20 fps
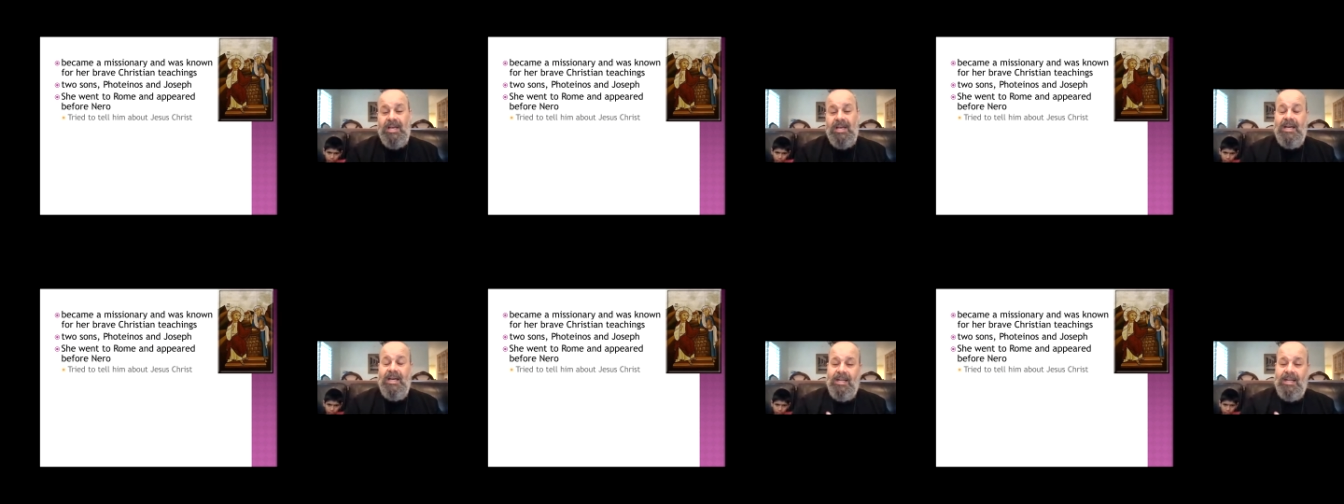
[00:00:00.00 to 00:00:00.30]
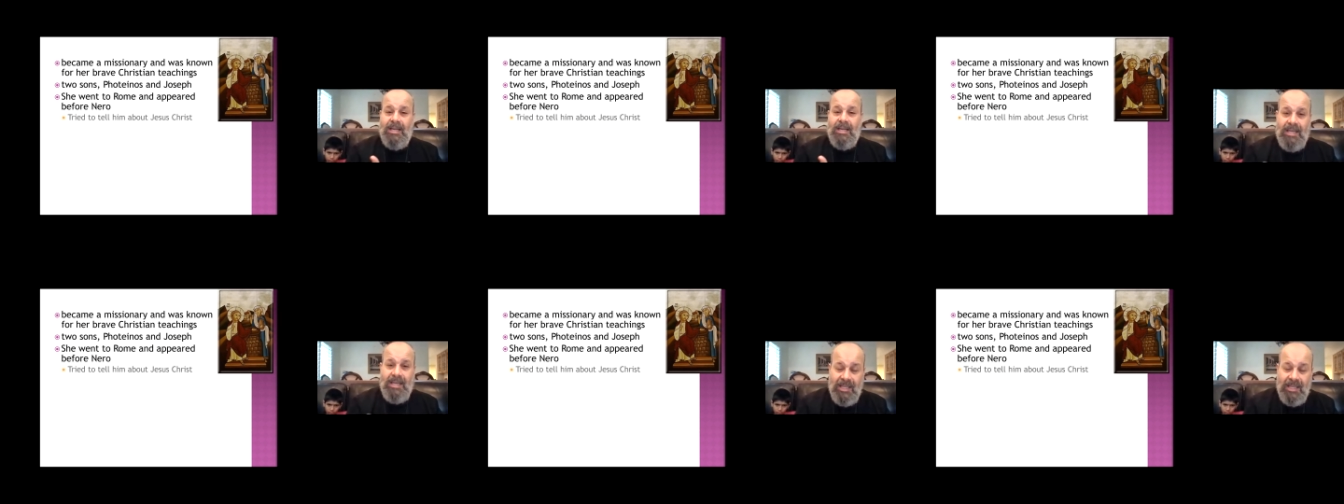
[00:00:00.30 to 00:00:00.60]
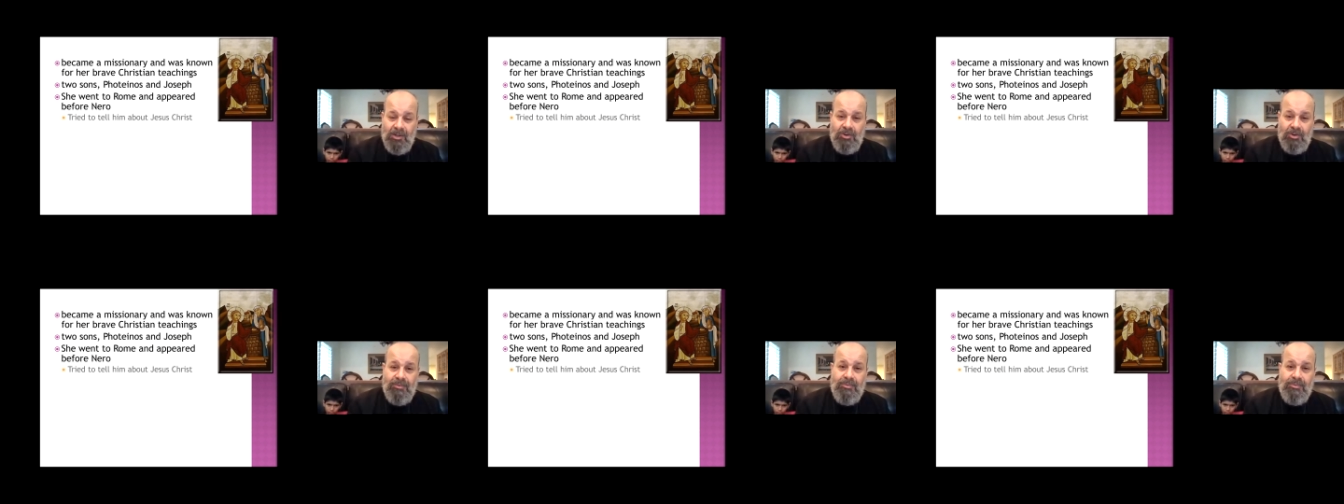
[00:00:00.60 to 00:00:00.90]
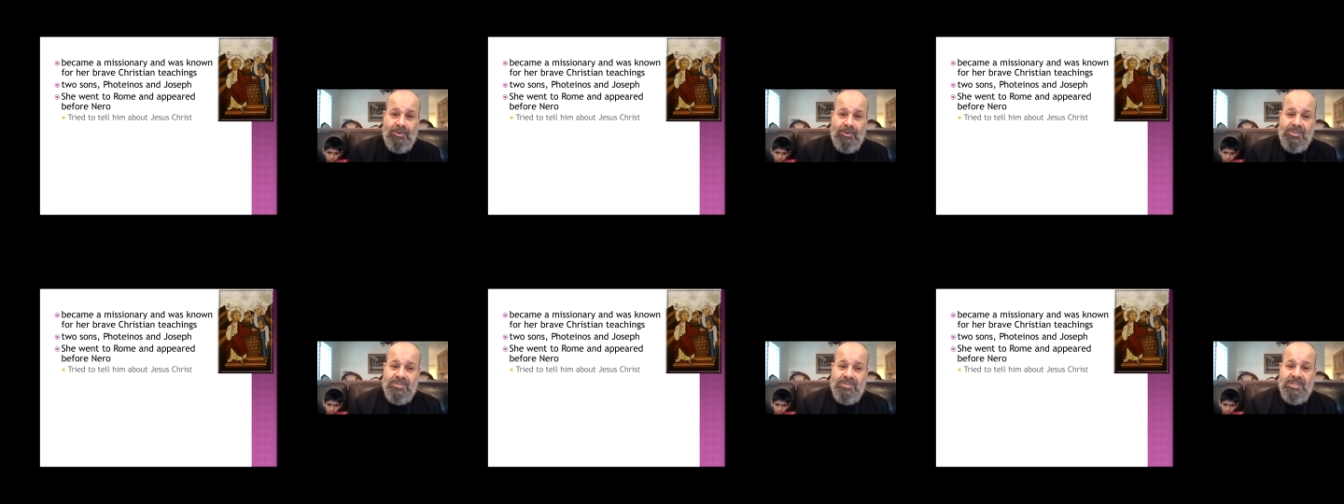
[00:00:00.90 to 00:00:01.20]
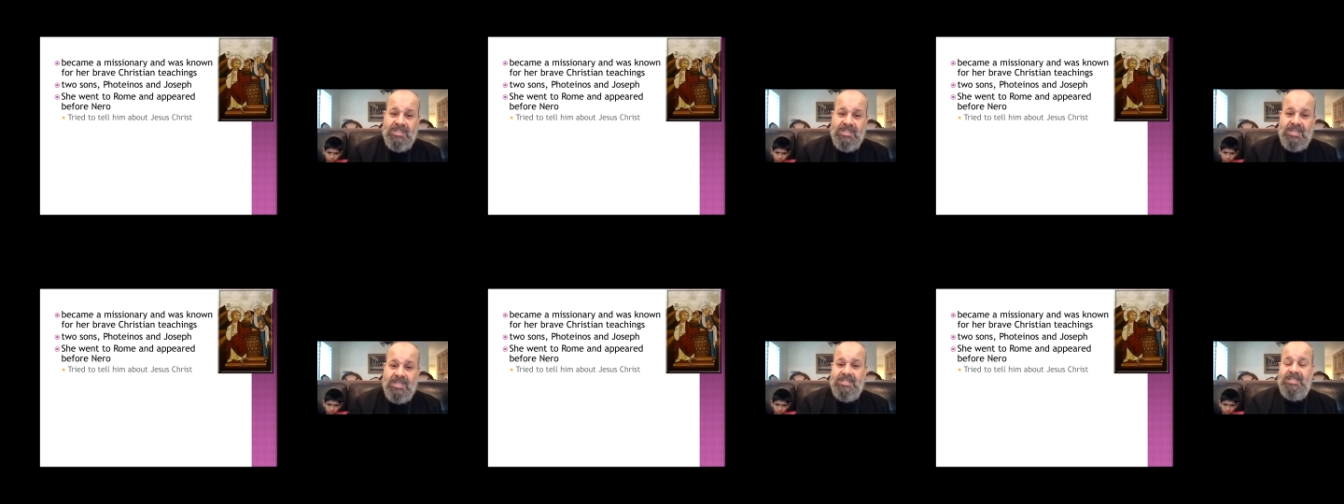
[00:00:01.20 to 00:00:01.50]
and a killer of
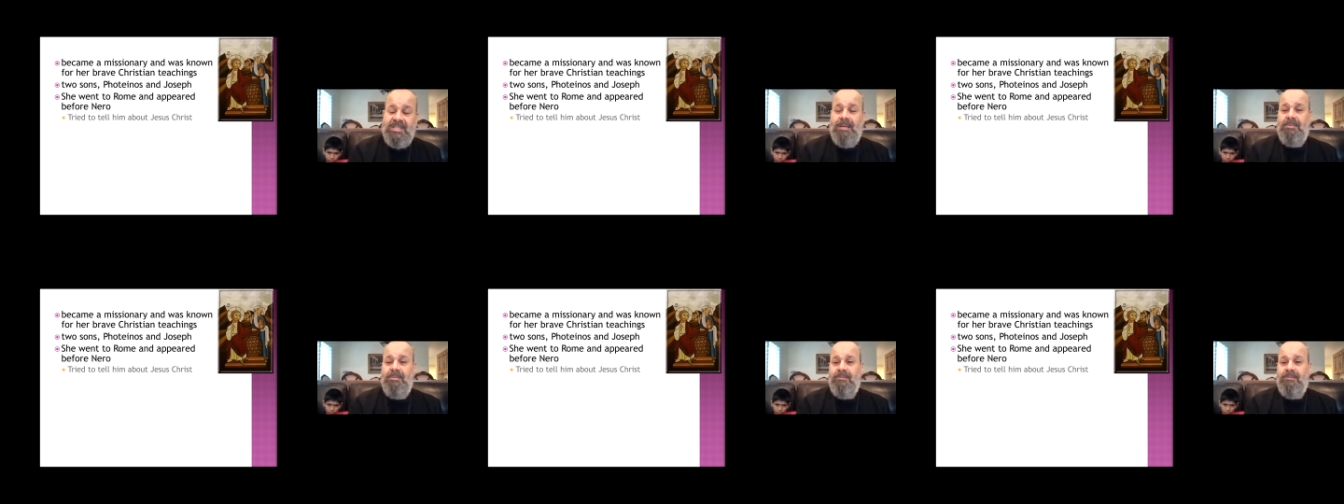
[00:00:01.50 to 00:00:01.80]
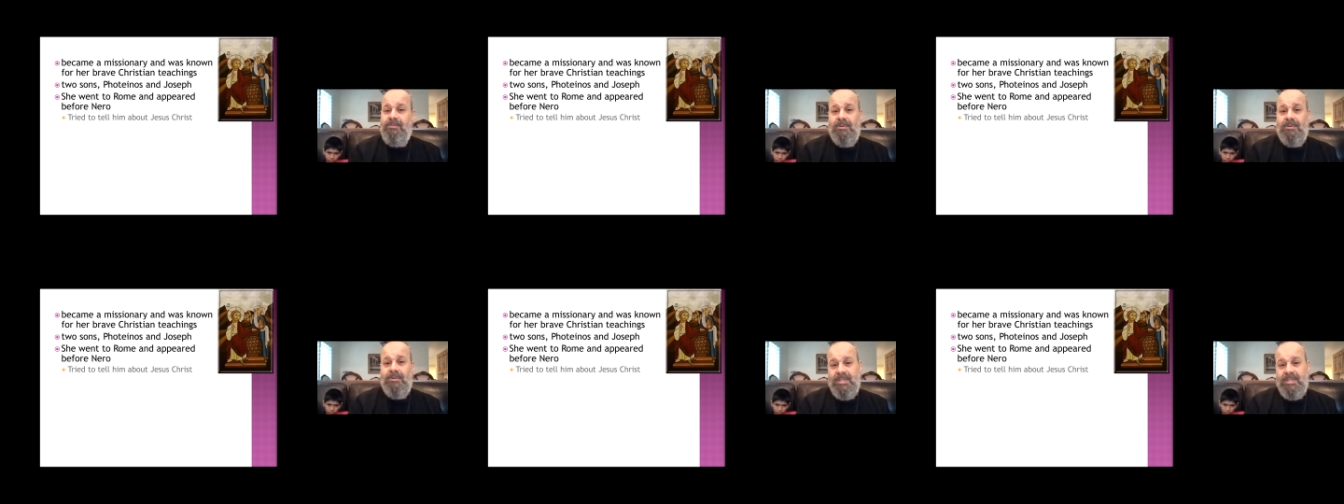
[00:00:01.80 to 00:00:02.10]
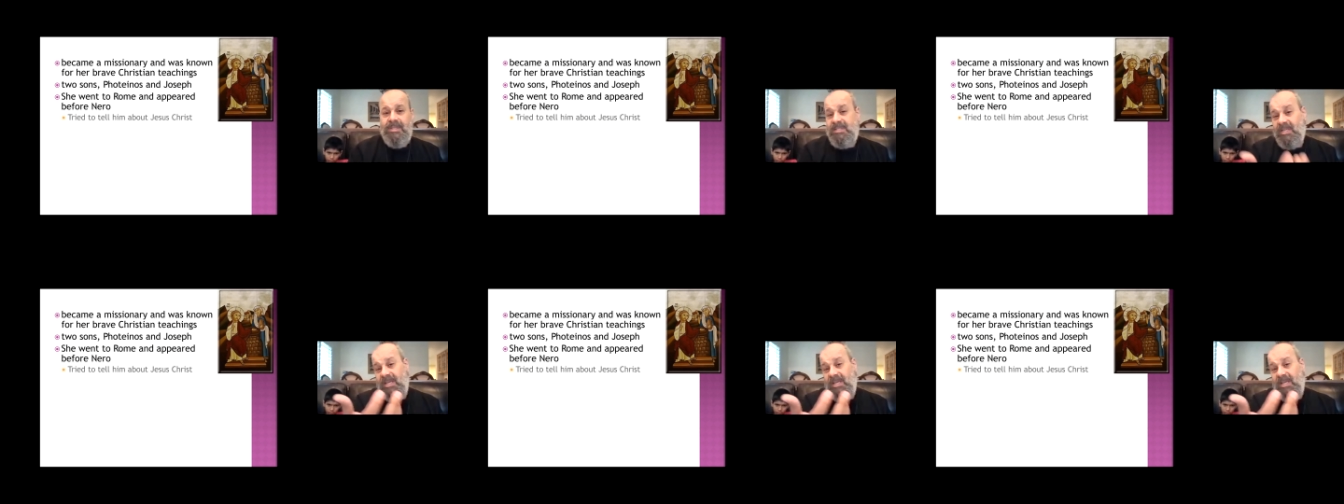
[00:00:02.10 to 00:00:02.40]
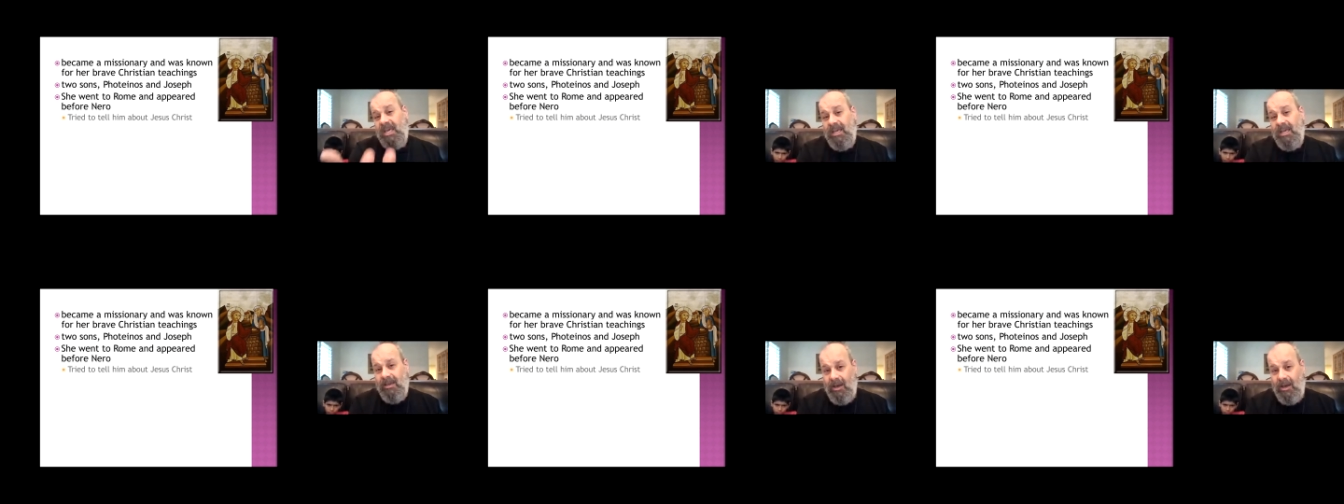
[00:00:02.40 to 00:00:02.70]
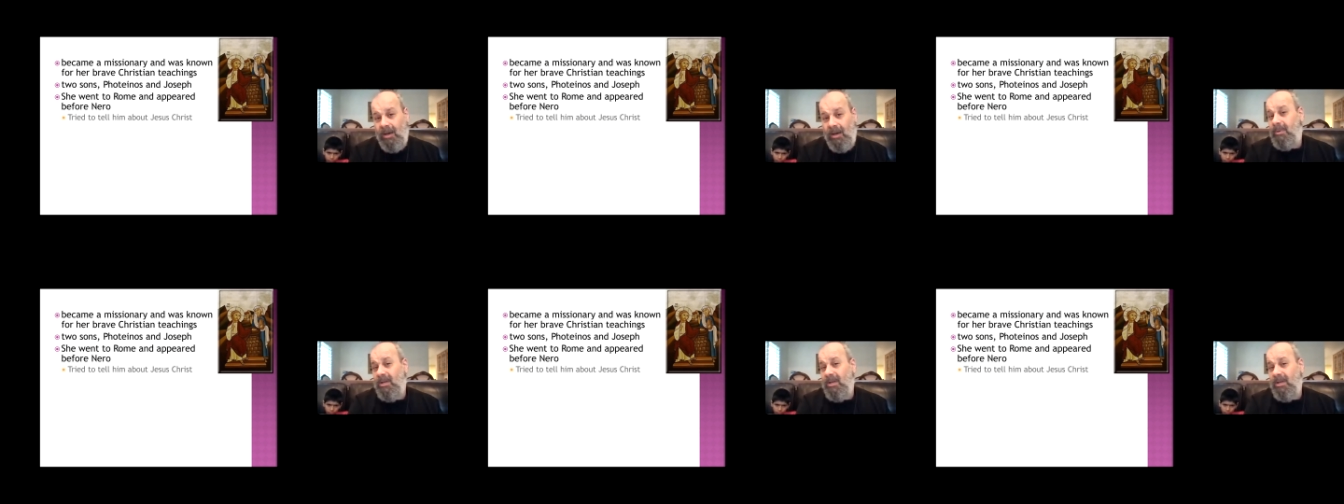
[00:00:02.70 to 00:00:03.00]
Christians and stand before him and say, hey,
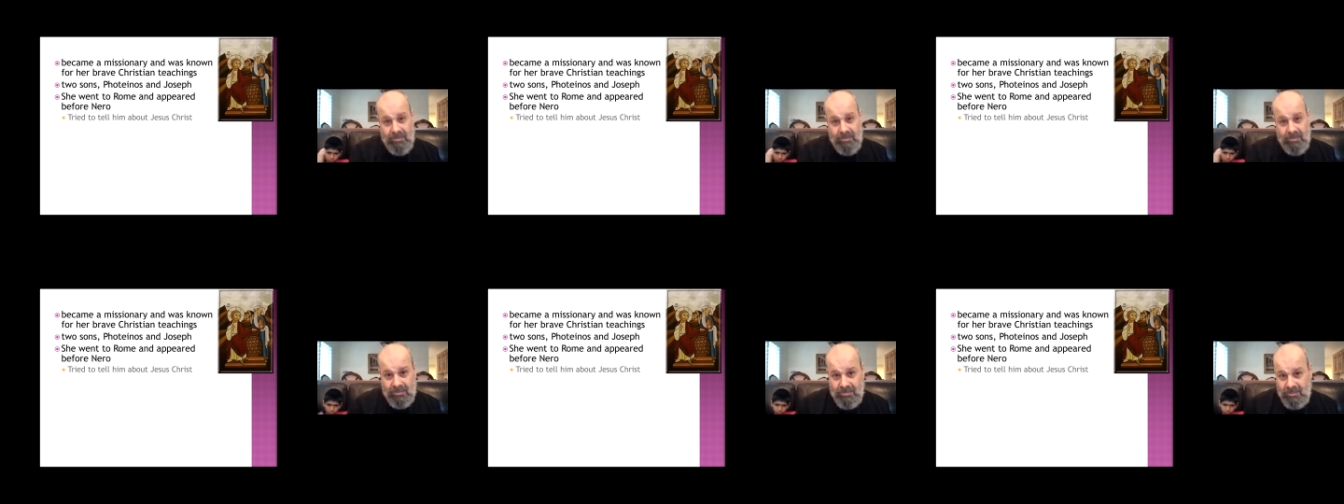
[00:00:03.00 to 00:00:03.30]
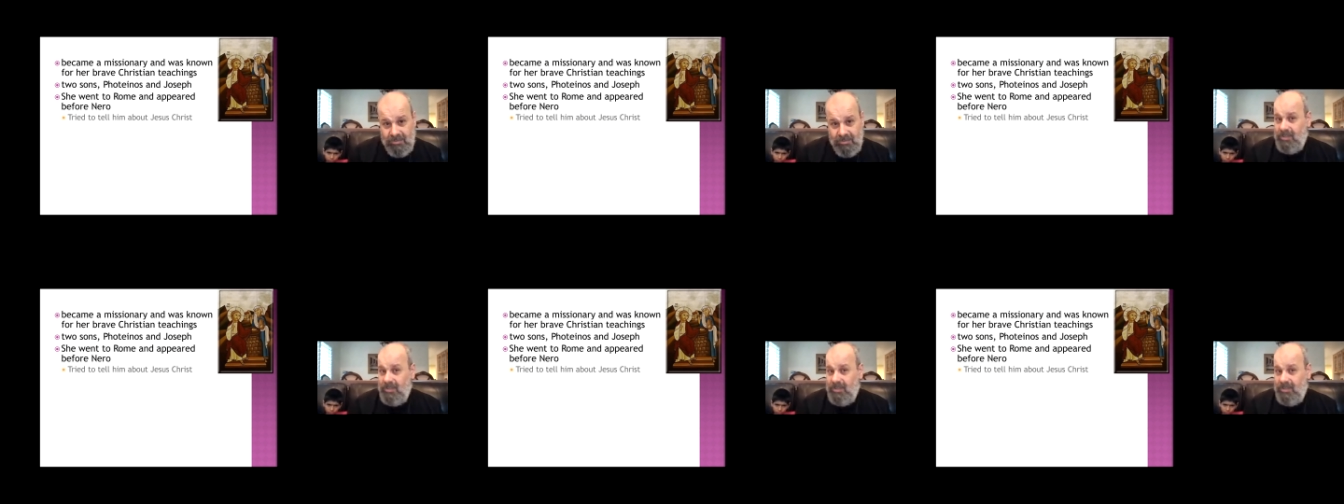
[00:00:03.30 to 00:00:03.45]
how about you?